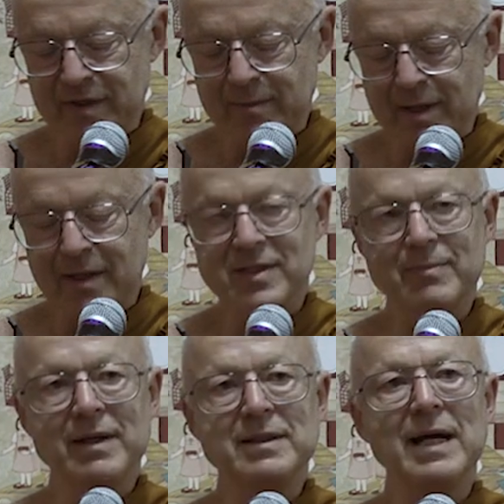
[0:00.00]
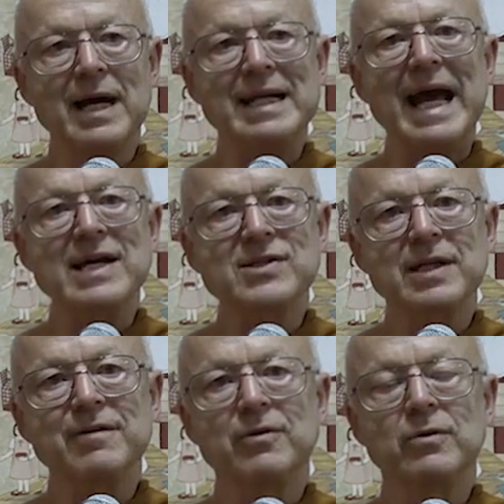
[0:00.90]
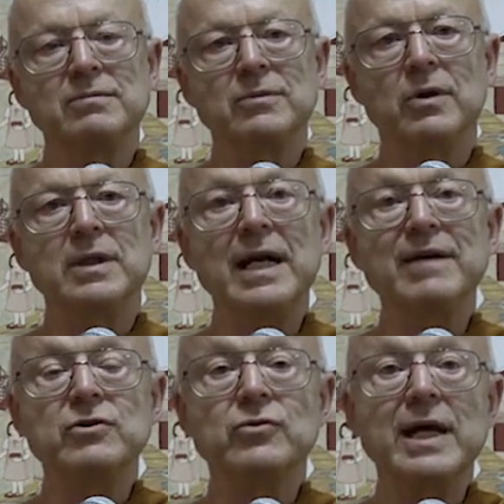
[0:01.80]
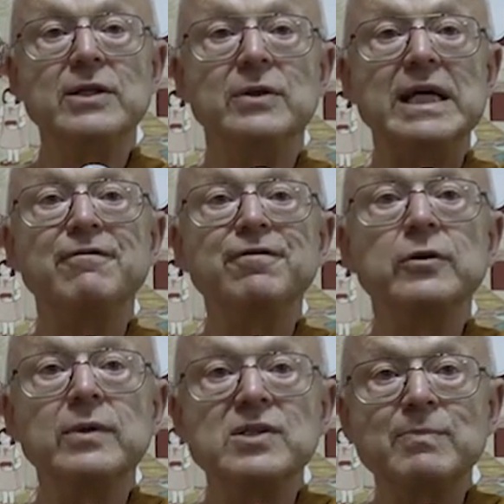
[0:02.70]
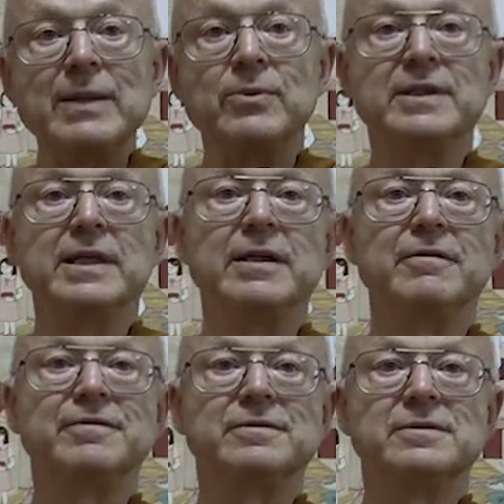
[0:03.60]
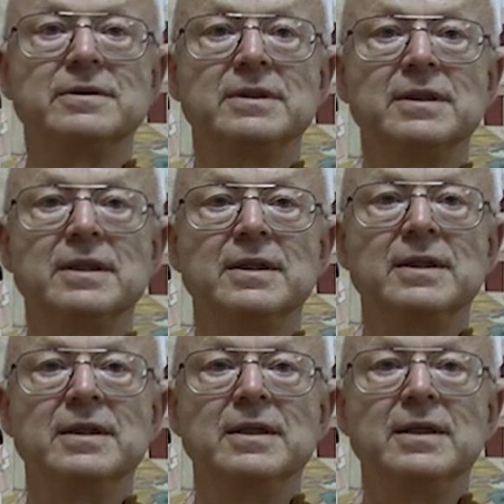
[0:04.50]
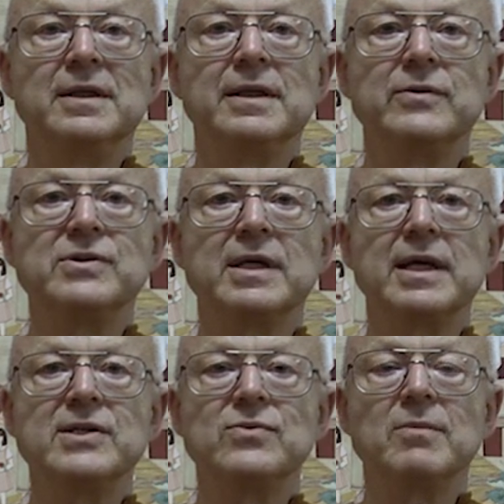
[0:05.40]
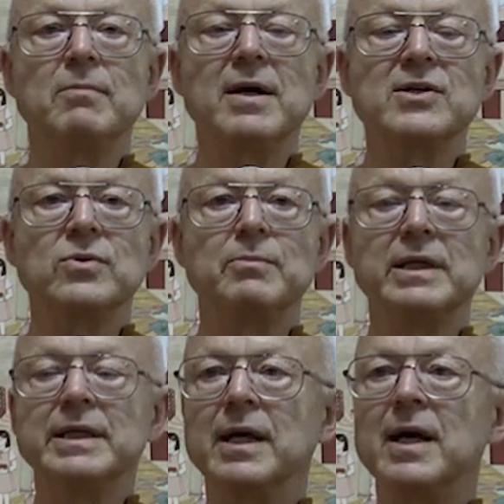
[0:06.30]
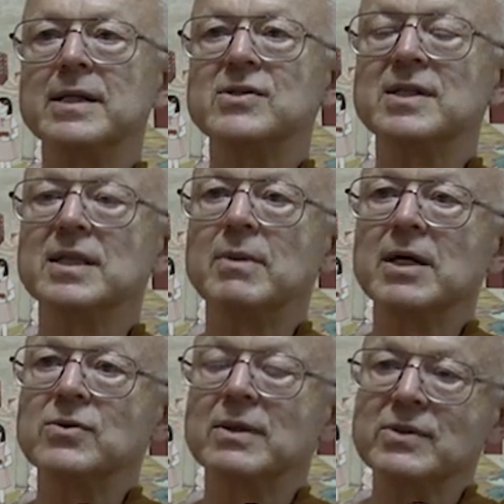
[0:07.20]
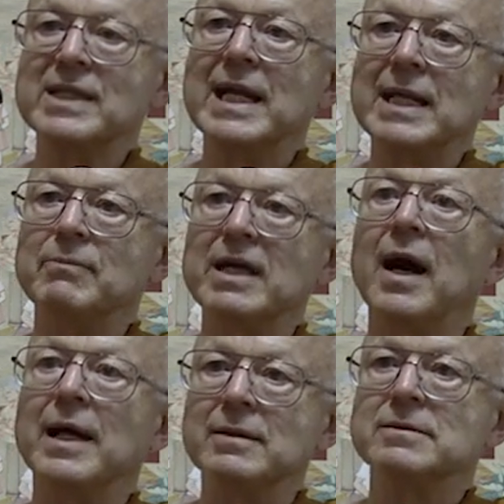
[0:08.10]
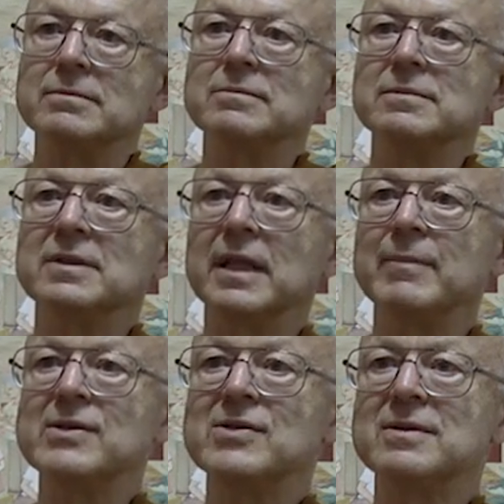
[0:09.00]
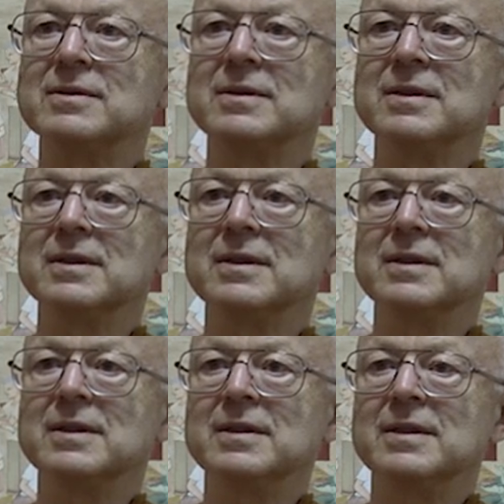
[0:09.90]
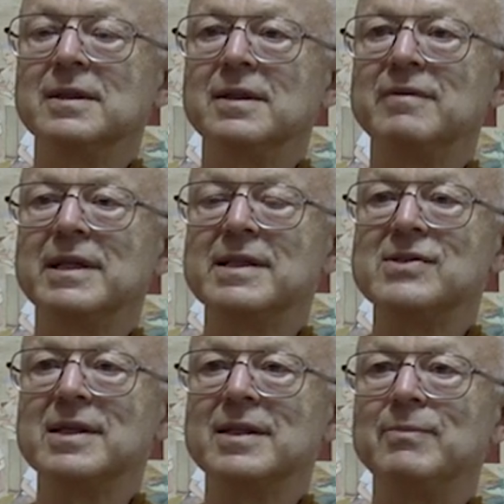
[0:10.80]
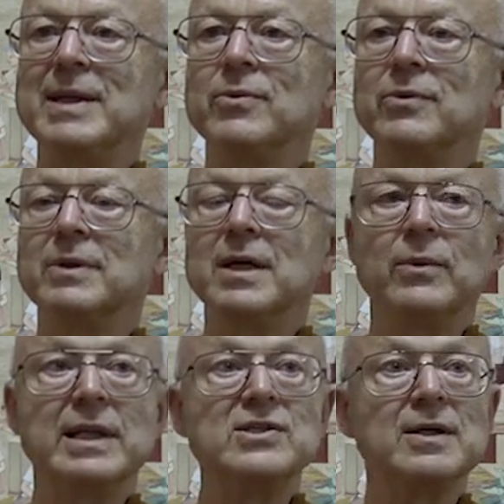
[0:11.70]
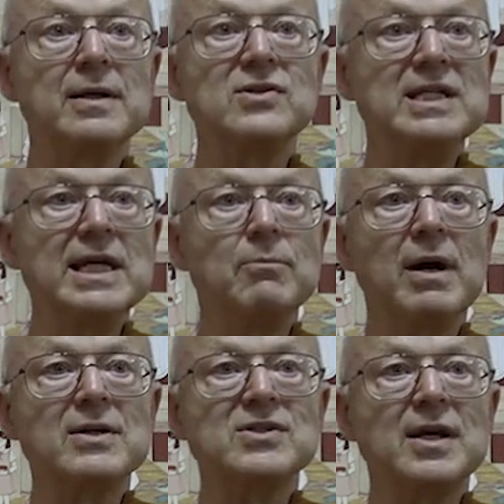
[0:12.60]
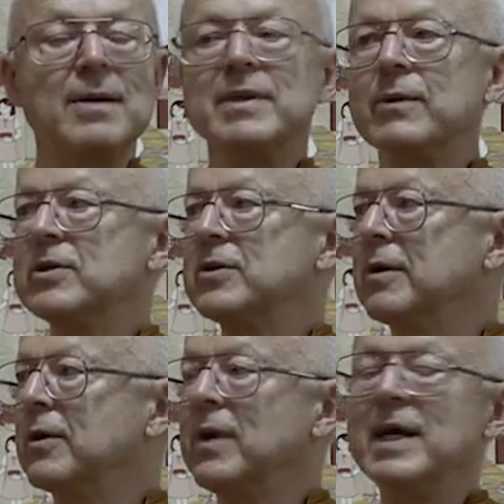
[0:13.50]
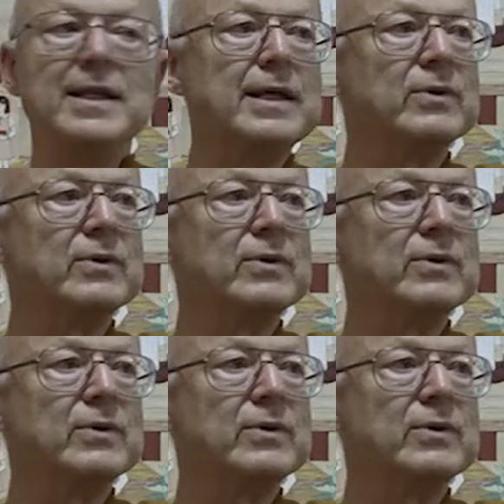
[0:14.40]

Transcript: for the monks about not asking for, or not even trying to influence people to give. There was a case where monks were building huts, and the monks, it was getting beyond limits. In fact, they said the people, when they started seeing monks come, they would turn away, they